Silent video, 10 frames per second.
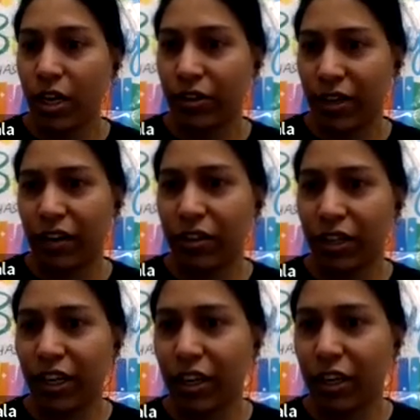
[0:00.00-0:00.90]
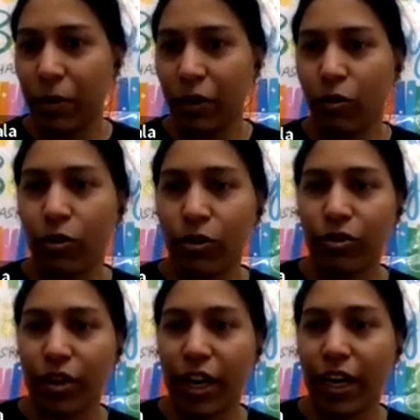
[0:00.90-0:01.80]
a statistical NLP
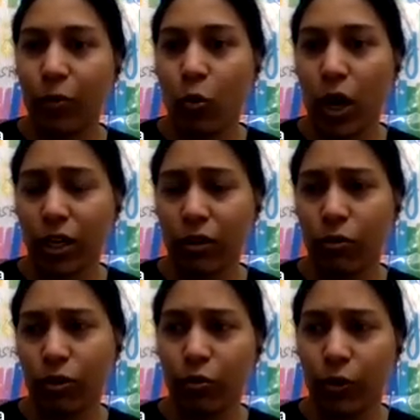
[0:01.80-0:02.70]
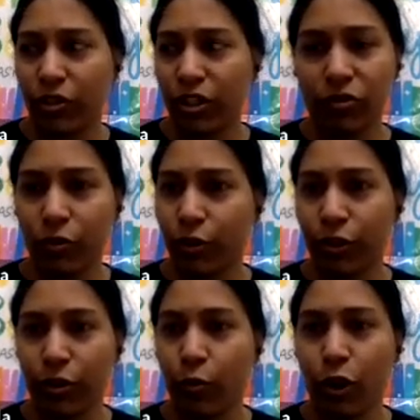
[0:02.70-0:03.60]
course, and one course was just
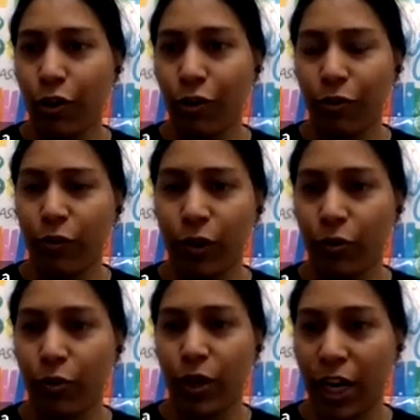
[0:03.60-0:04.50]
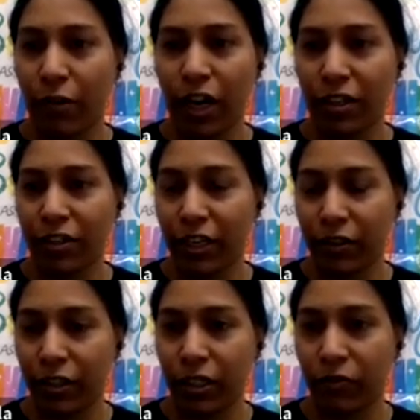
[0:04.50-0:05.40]
focused on what do you do when you don't have large data
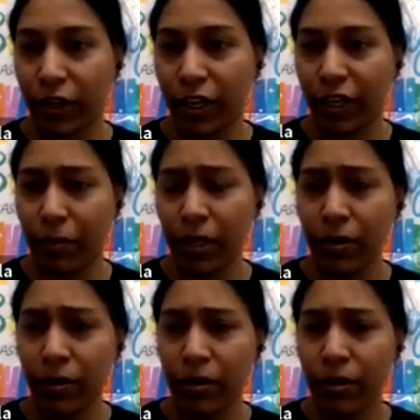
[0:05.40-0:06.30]
sets for NLP.